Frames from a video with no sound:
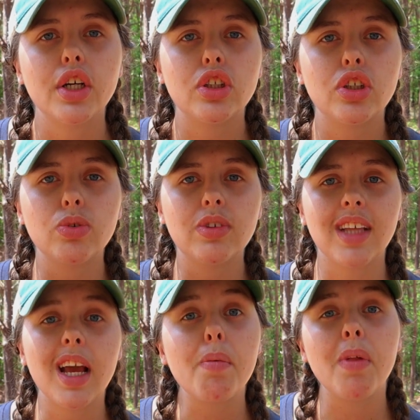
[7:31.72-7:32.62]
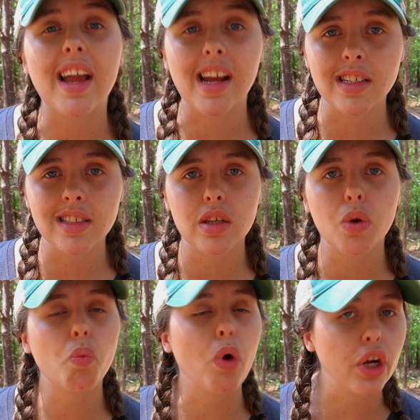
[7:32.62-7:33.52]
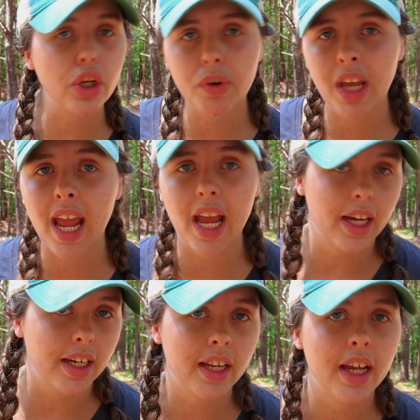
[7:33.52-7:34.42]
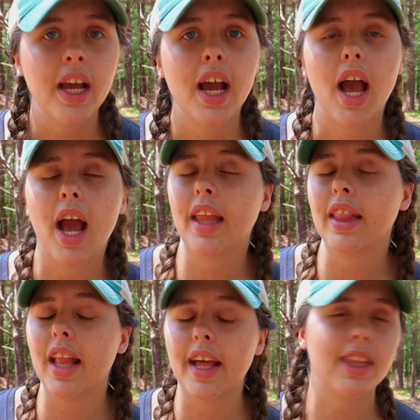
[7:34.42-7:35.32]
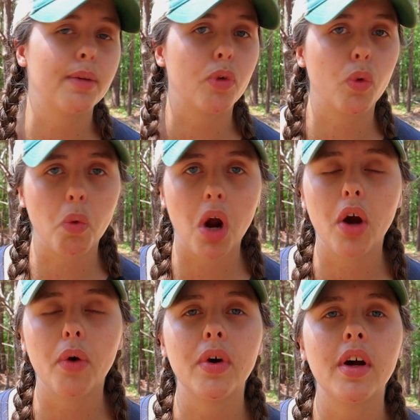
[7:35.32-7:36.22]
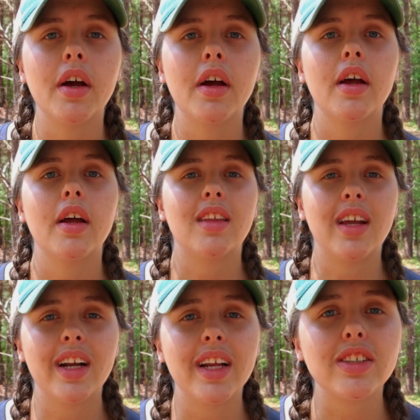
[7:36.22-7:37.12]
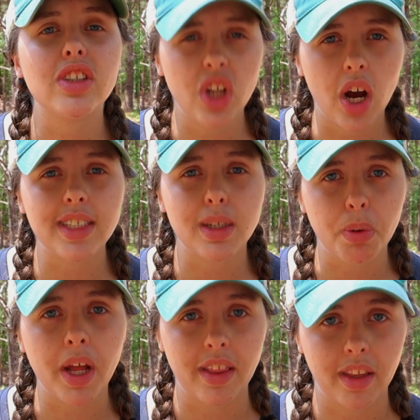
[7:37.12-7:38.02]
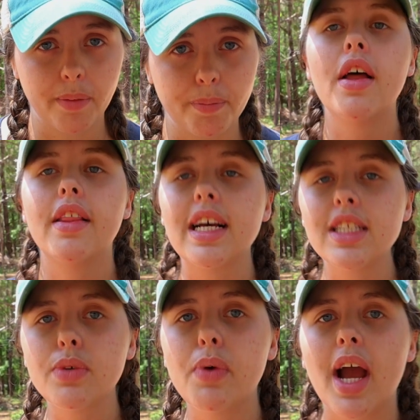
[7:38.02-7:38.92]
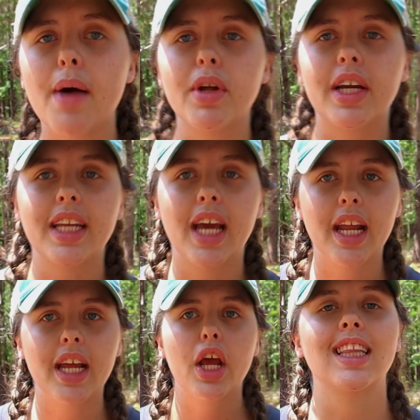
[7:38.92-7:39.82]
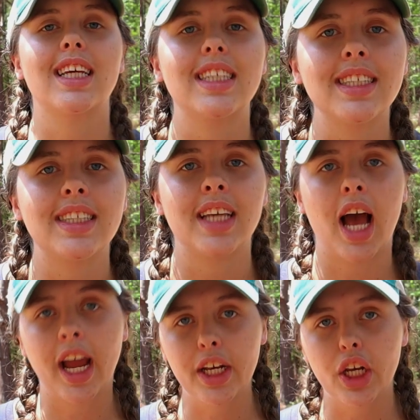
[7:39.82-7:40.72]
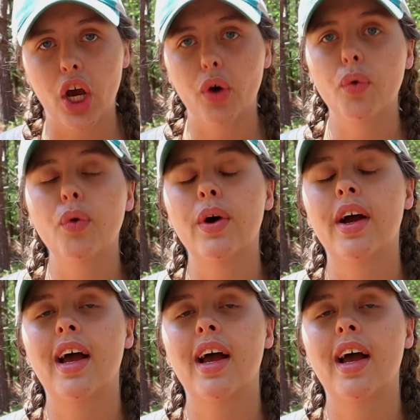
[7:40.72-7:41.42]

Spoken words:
to stick plants where you can and let them grow than it is not to plant them. That's the way I'm looking at it. At least I know